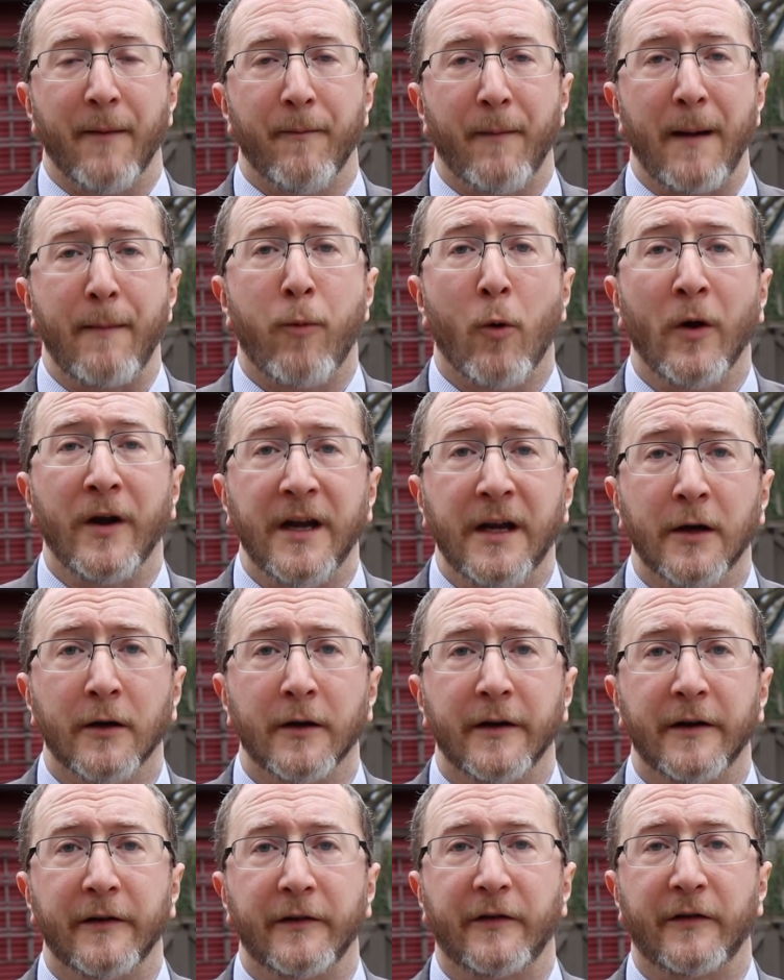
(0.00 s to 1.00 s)
My point here
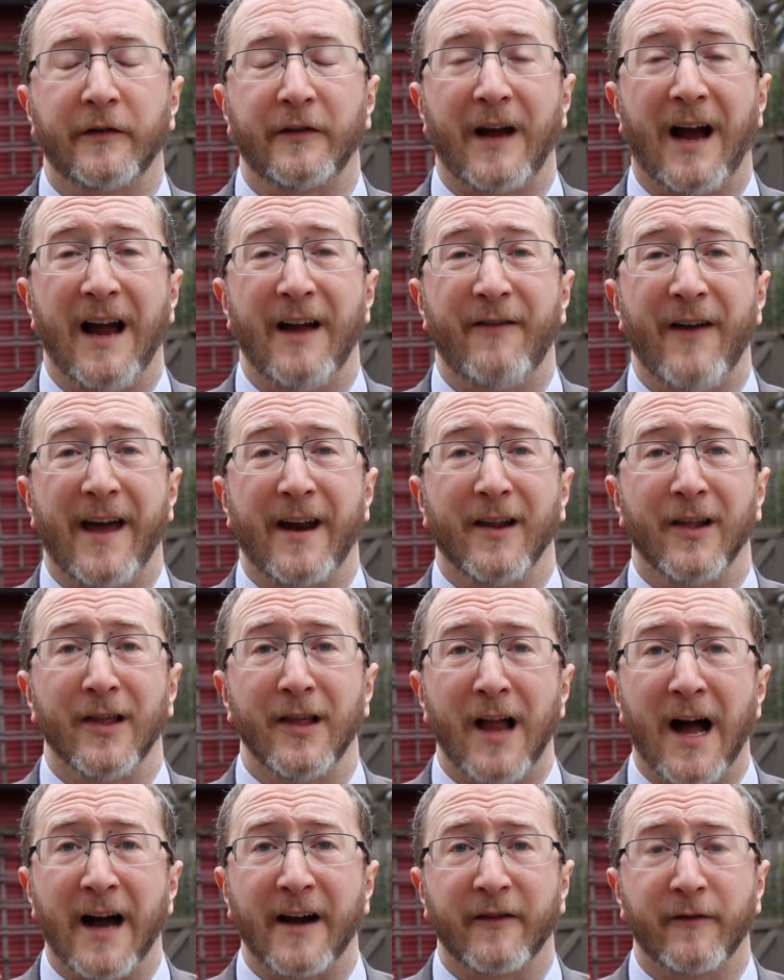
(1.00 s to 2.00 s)
is I've had a
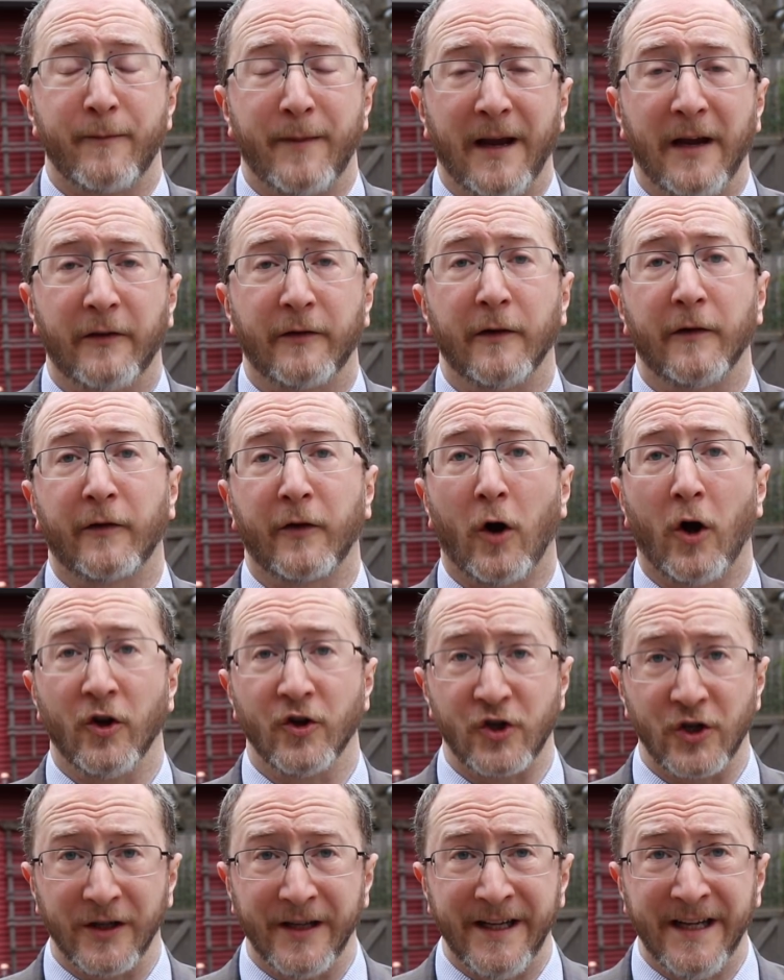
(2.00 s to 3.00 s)
lot of patients on
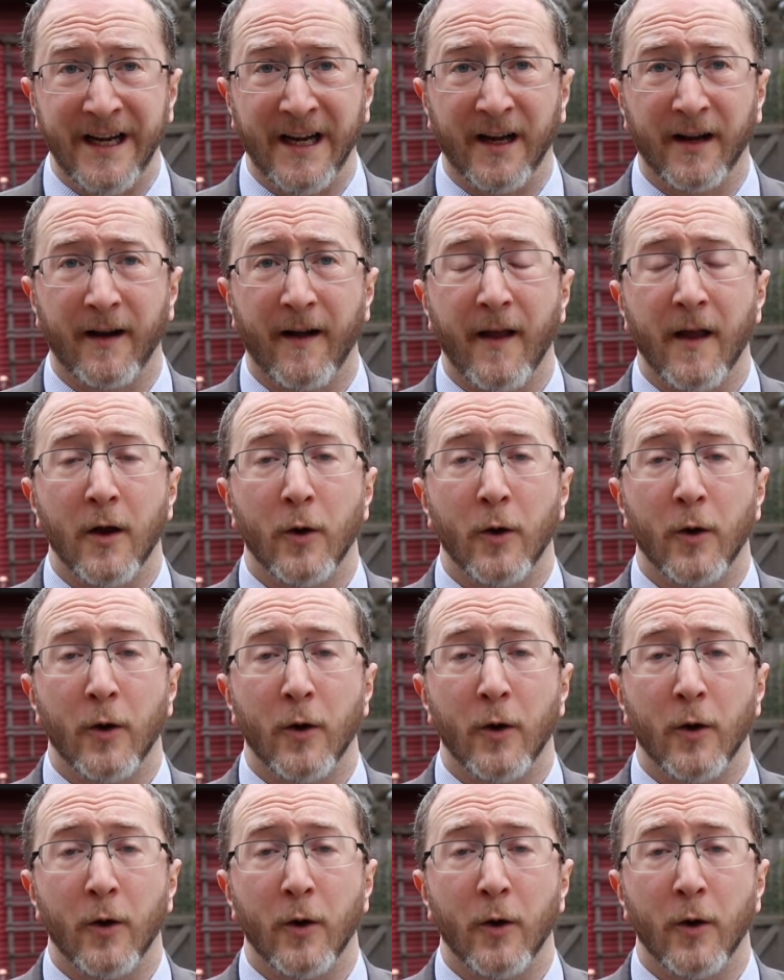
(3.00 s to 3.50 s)
Gilenya,